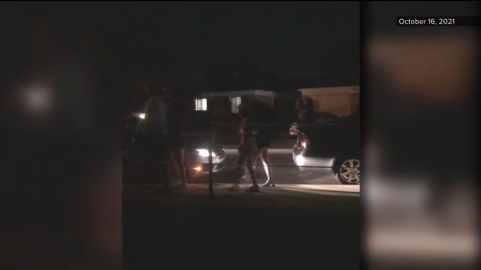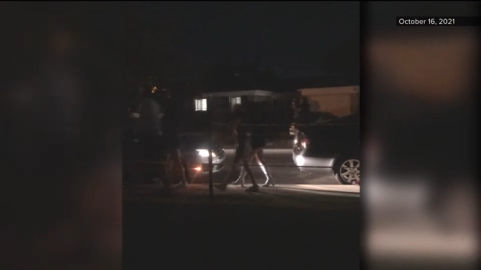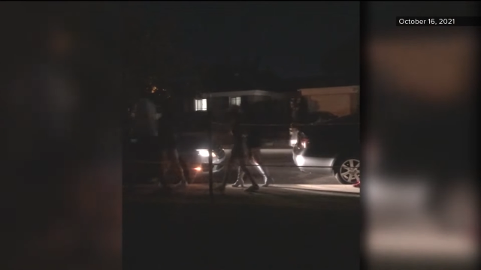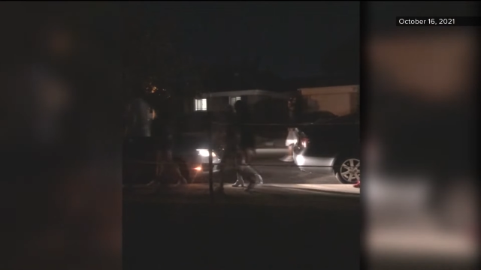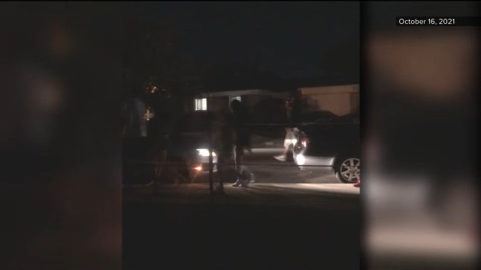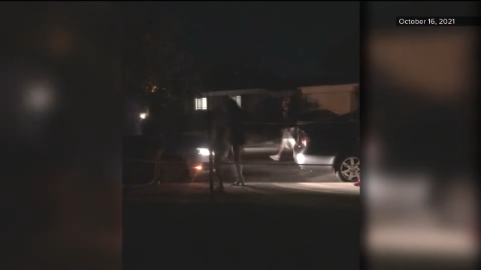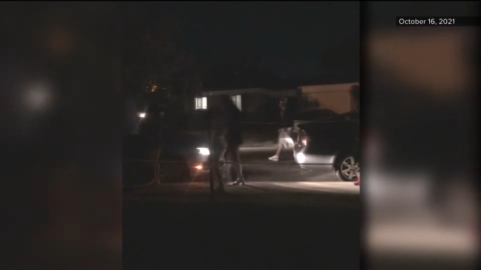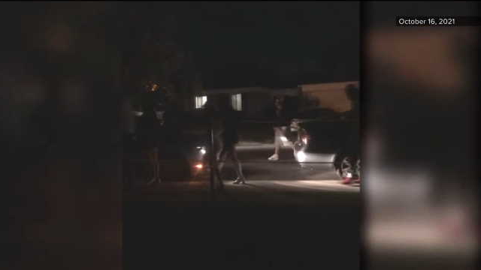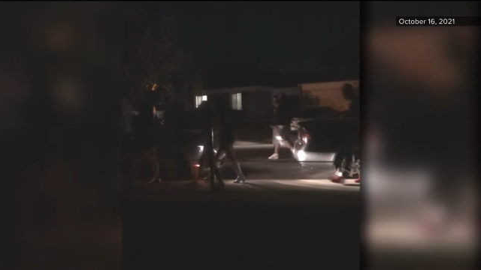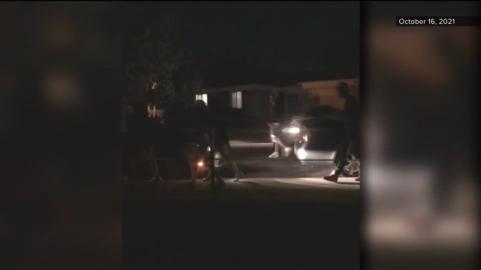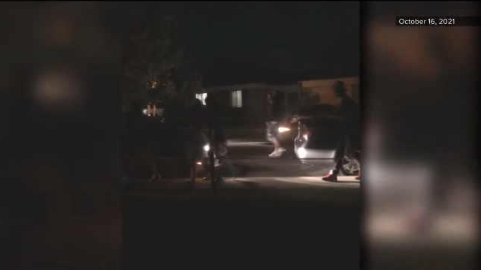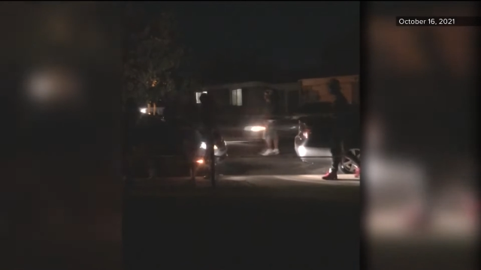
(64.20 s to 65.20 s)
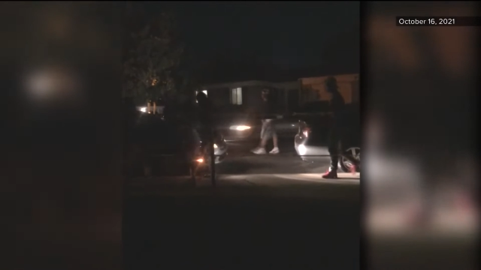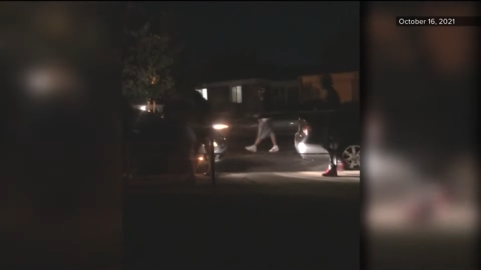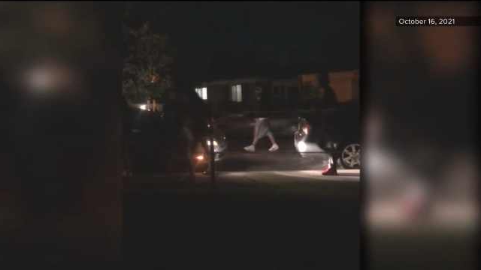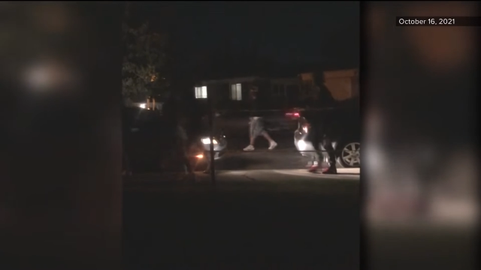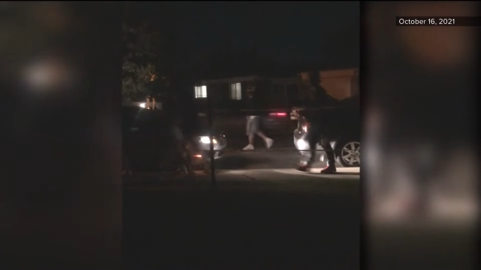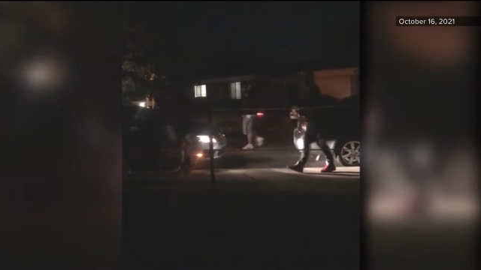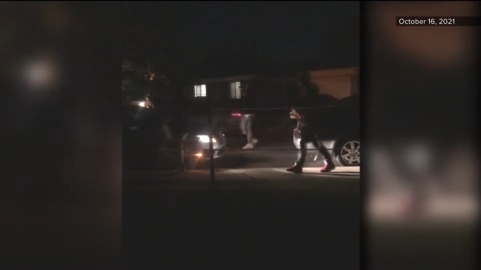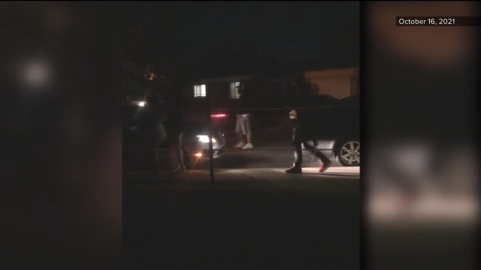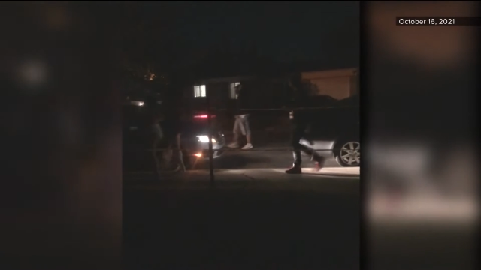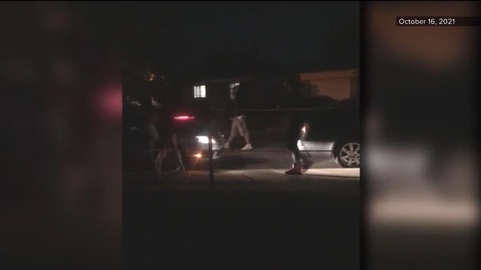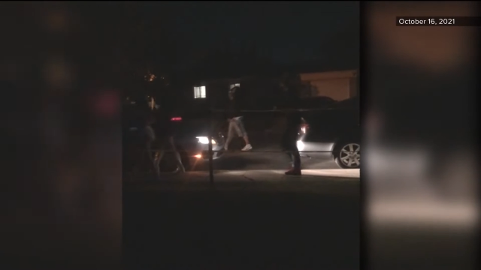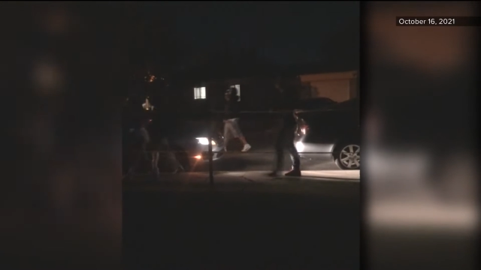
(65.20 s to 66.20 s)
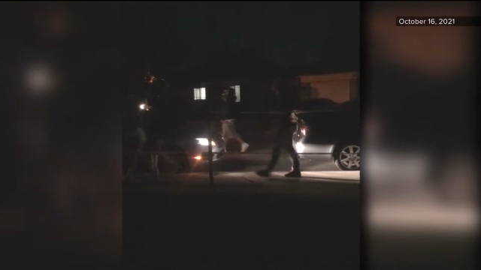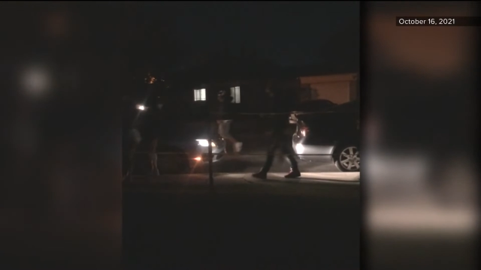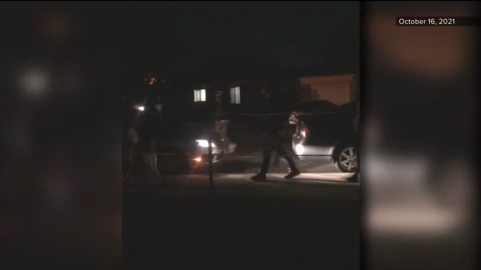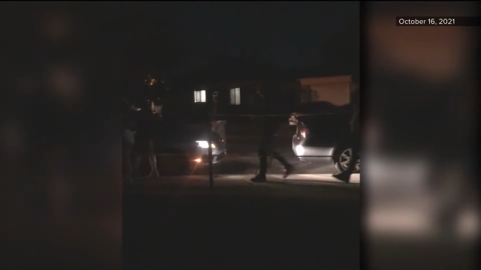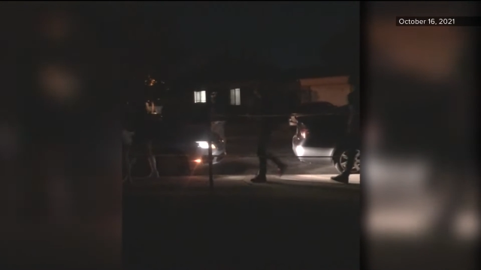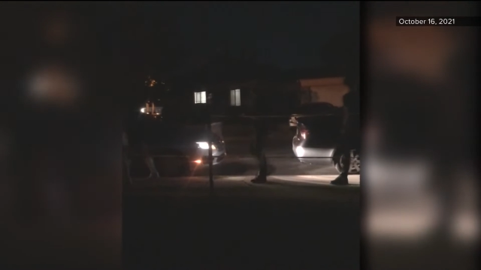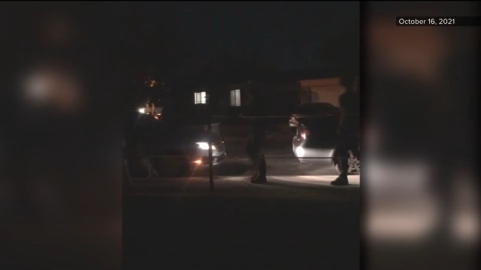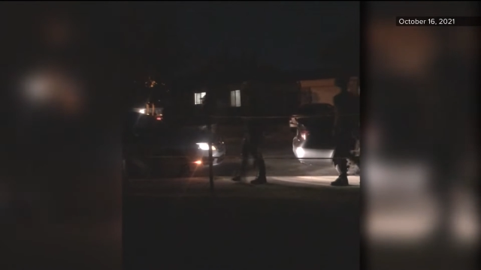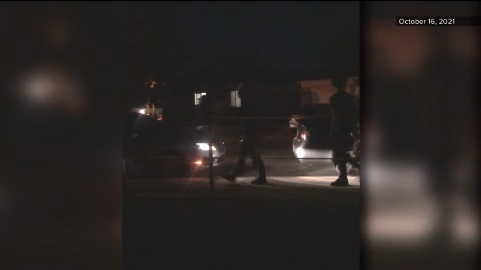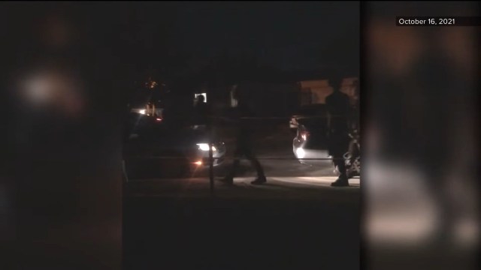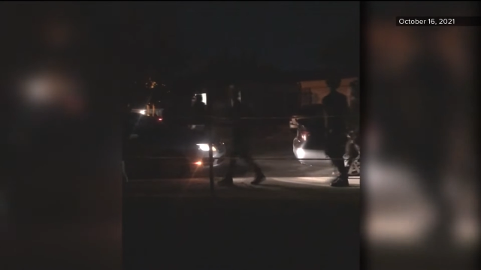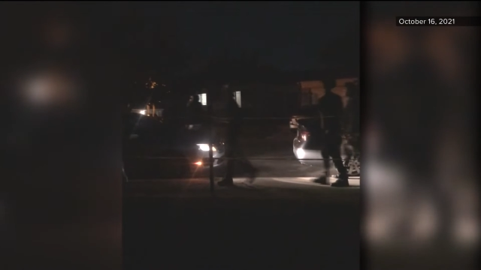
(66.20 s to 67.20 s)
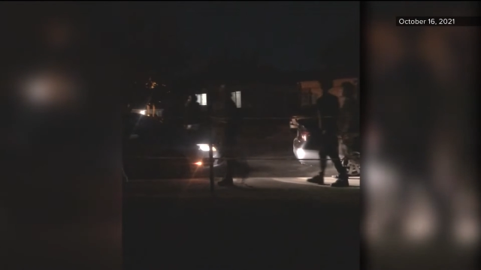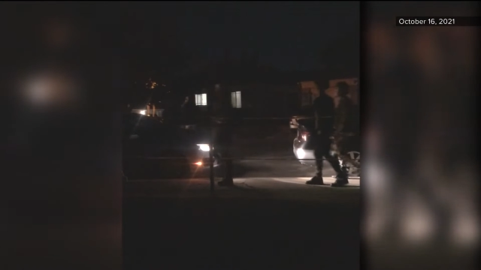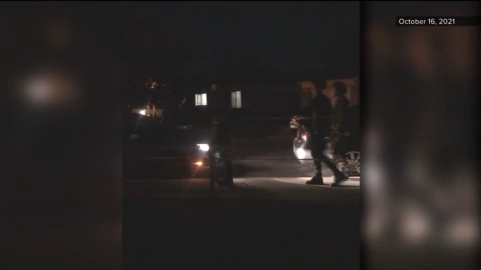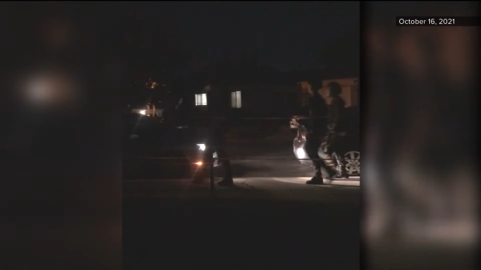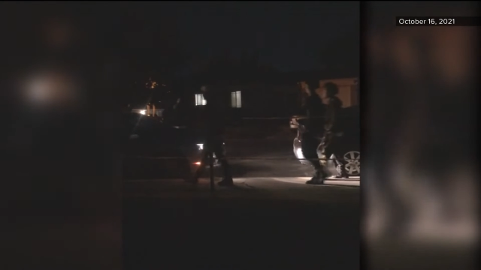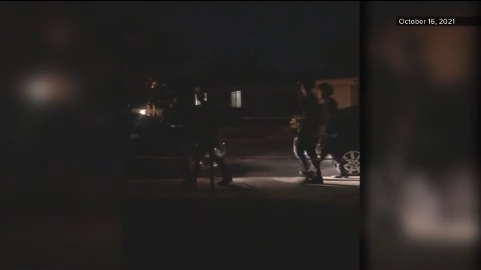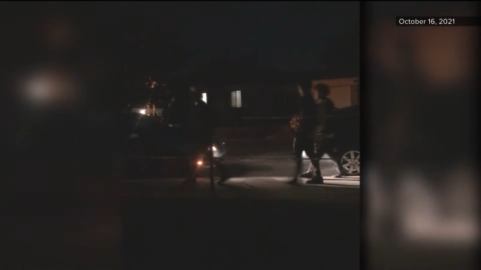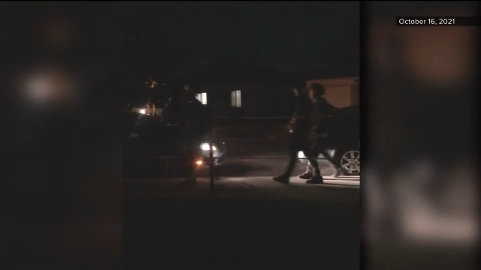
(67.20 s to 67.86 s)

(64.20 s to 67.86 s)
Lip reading: [unreadable: no face in view]